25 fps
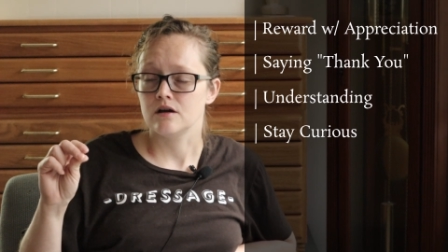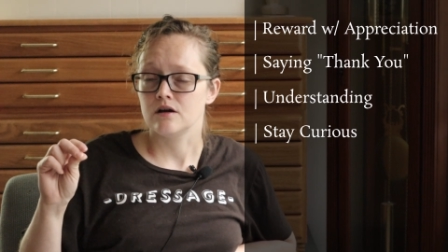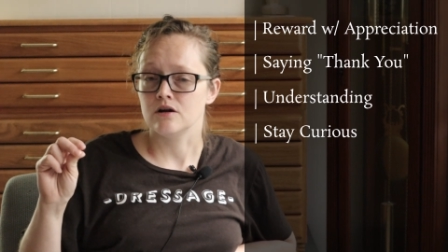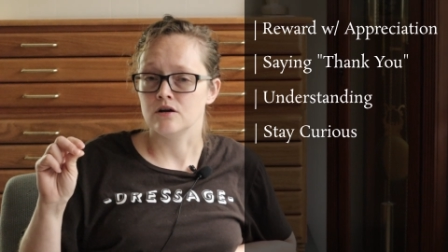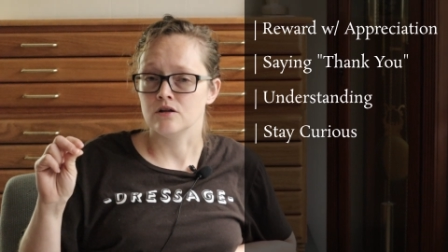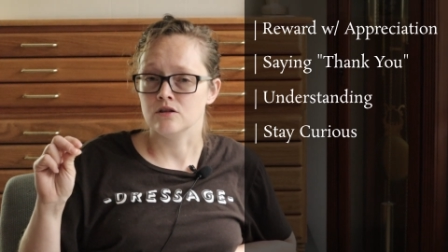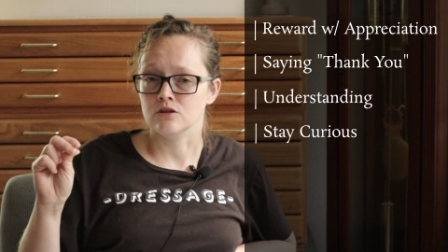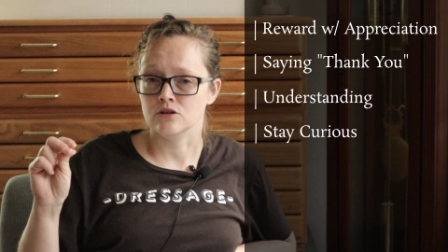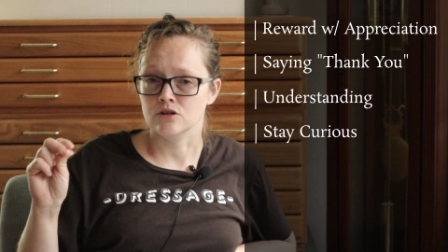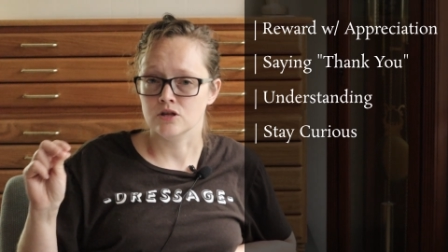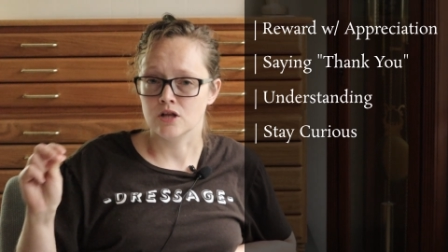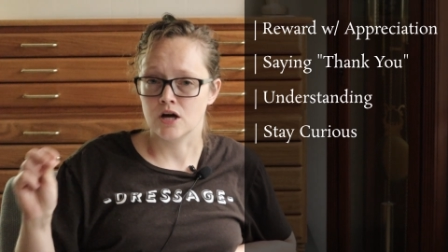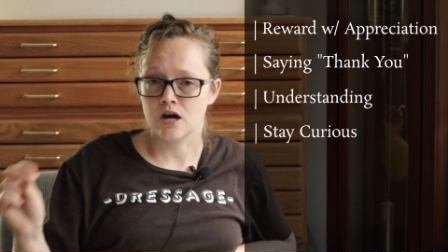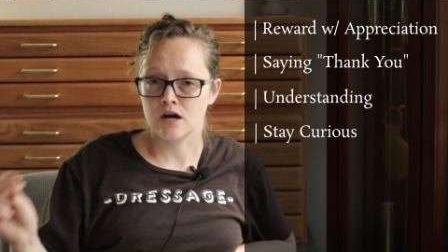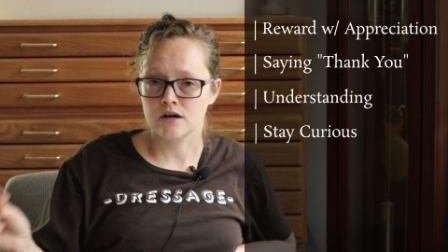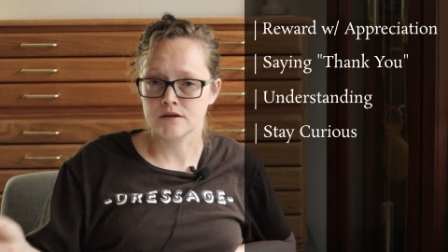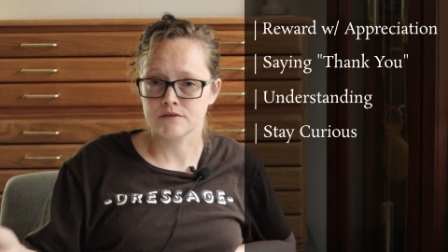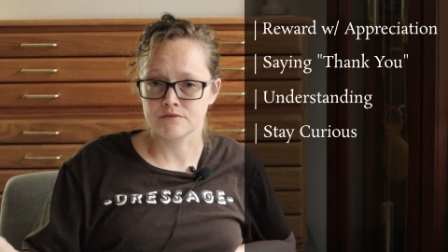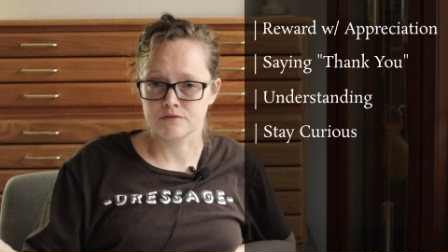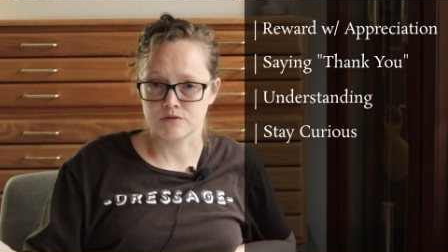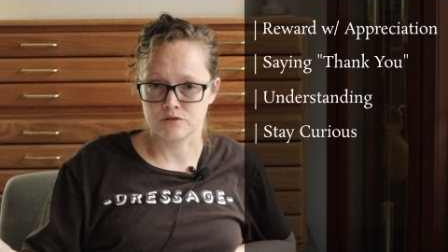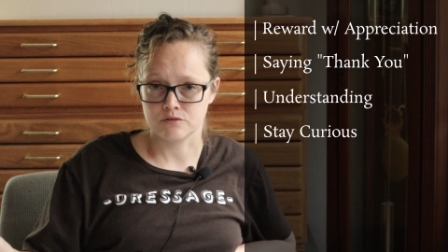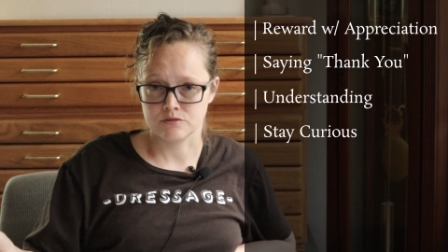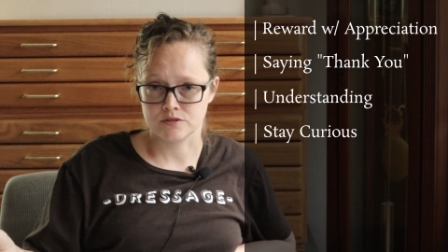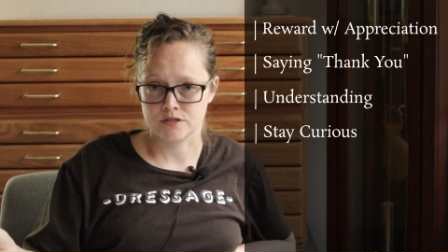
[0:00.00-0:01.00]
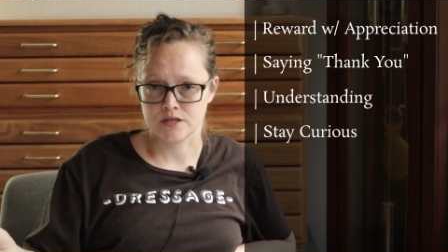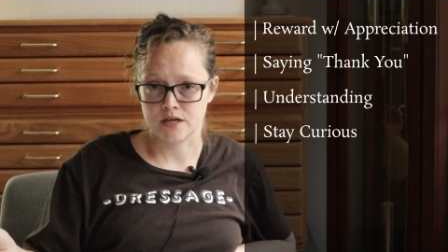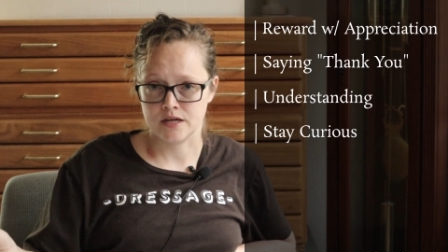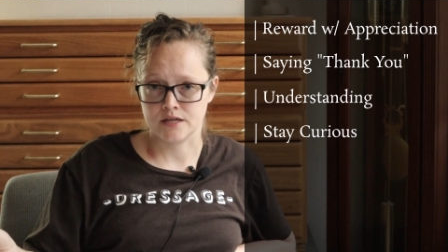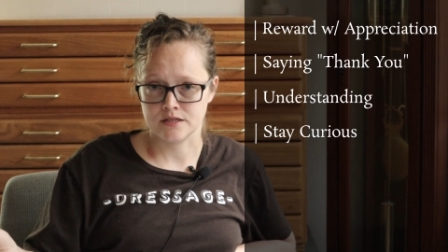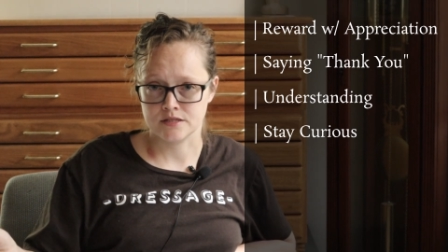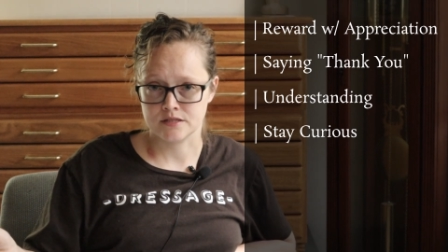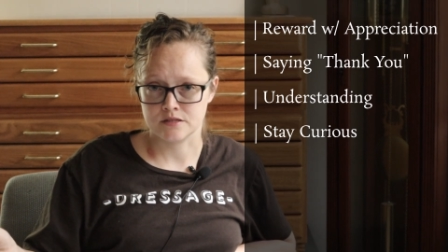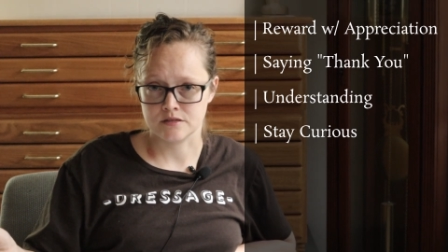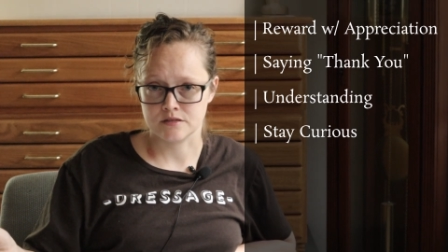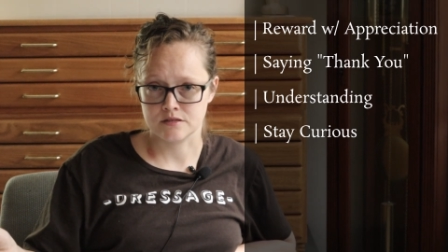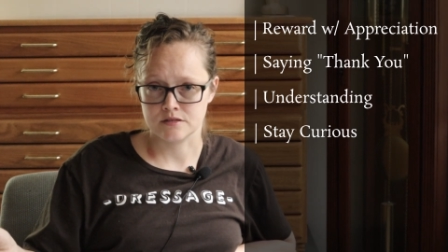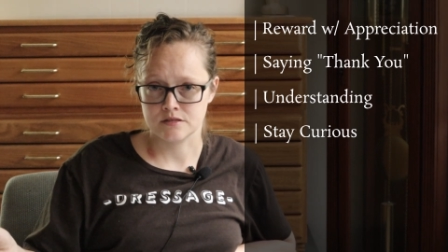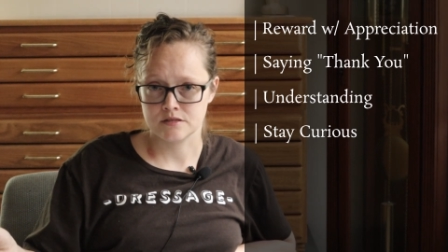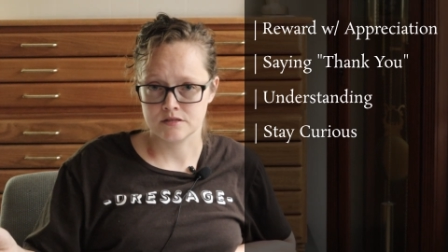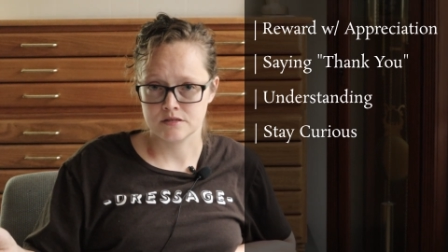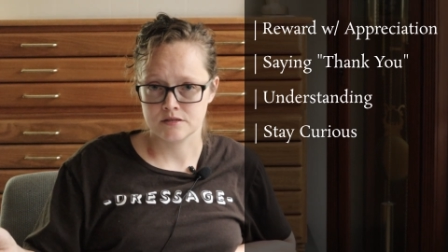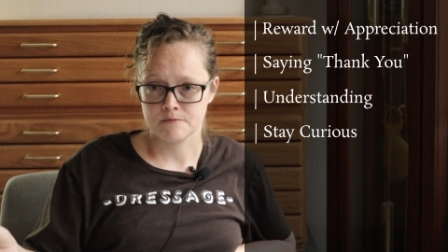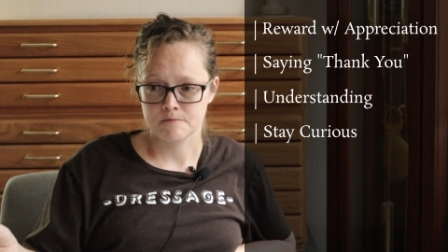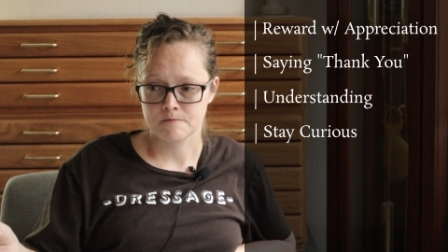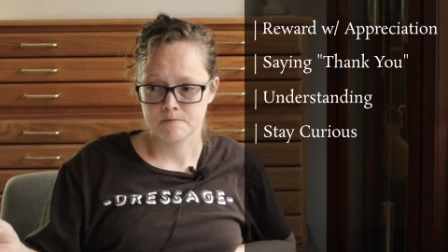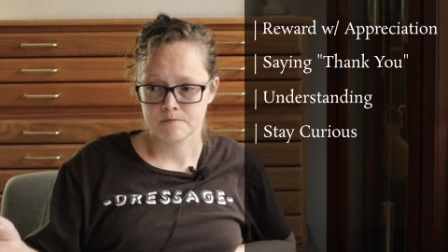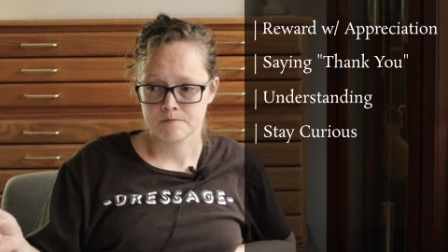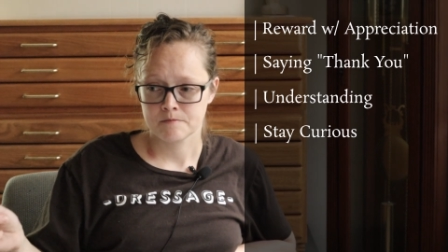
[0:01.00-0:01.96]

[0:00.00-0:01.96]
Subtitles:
a lot of those cases,